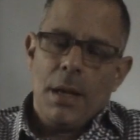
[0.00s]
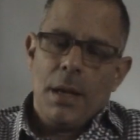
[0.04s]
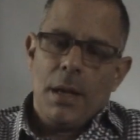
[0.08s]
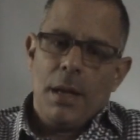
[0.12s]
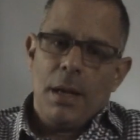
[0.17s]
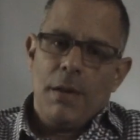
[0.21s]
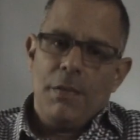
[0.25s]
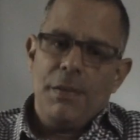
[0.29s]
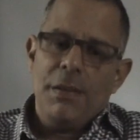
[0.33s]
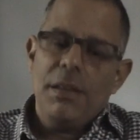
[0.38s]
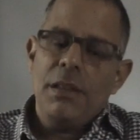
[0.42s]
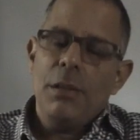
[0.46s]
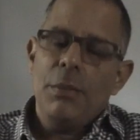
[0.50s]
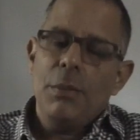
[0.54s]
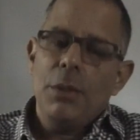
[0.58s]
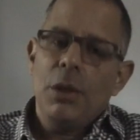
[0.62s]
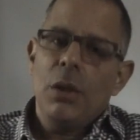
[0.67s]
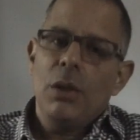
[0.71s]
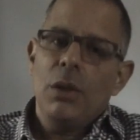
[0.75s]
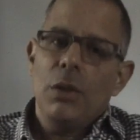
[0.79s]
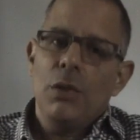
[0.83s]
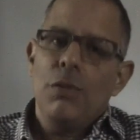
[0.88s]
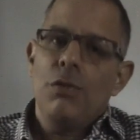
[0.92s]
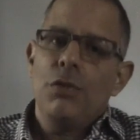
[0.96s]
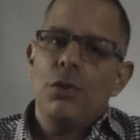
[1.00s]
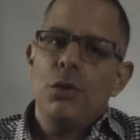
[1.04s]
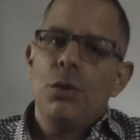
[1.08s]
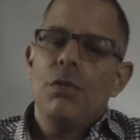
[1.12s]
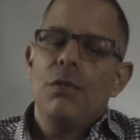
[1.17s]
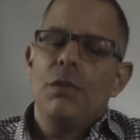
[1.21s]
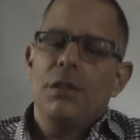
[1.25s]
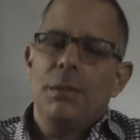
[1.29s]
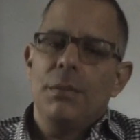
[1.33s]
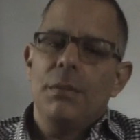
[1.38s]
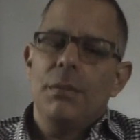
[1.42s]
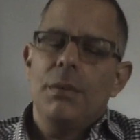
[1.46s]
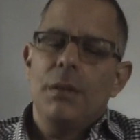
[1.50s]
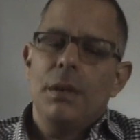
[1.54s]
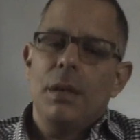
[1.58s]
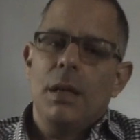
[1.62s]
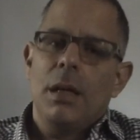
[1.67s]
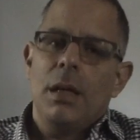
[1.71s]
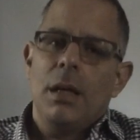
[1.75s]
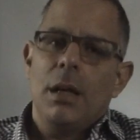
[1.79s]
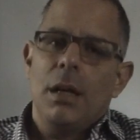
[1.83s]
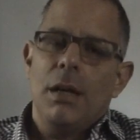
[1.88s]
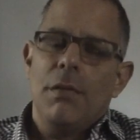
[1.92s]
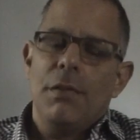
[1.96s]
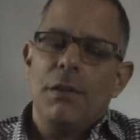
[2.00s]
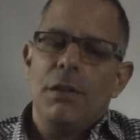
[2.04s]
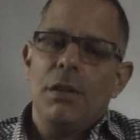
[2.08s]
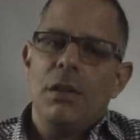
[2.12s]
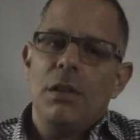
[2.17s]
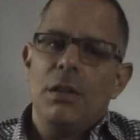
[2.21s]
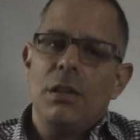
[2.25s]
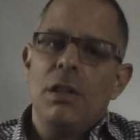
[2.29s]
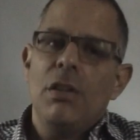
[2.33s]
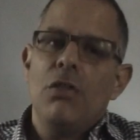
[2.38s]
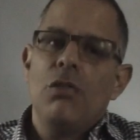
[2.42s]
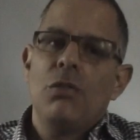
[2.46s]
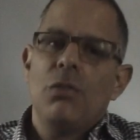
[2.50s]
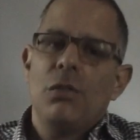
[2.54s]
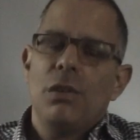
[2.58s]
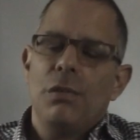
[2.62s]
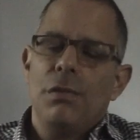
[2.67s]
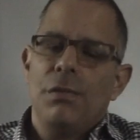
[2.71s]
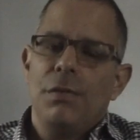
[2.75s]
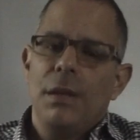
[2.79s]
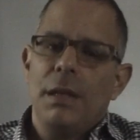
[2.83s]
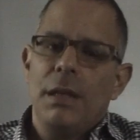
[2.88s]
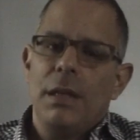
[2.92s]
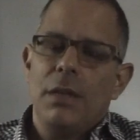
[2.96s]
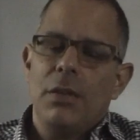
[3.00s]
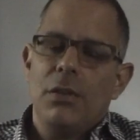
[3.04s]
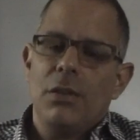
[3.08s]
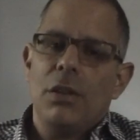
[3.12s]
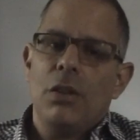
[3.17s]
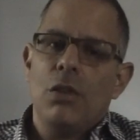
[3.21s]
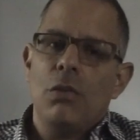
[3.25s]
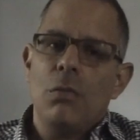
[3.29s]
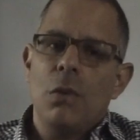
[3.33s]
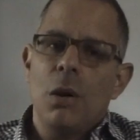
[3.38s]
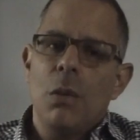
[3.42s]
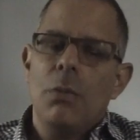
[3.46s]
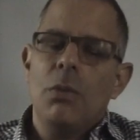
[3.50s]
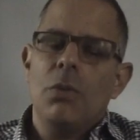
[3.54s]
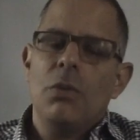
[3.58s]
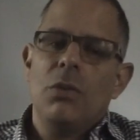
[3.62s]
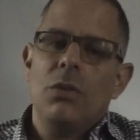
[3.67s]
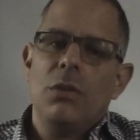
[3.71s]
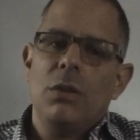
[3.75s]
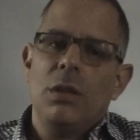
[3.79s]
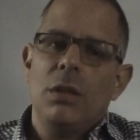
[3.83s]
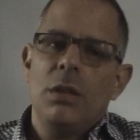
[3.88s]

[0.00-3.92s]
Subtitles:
I think there'll be only a few of them. I think the interesting thing is at the moment